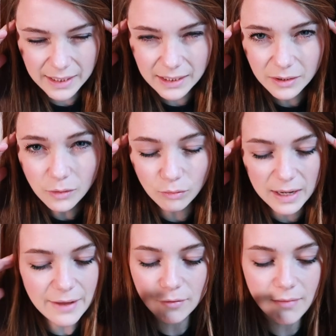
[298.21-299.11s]
can I not
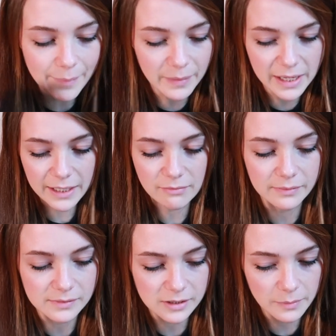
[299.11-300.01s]
ever wrap my head
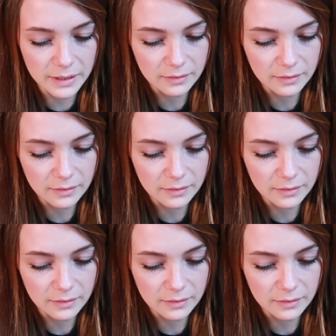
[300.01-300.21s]
around sewing?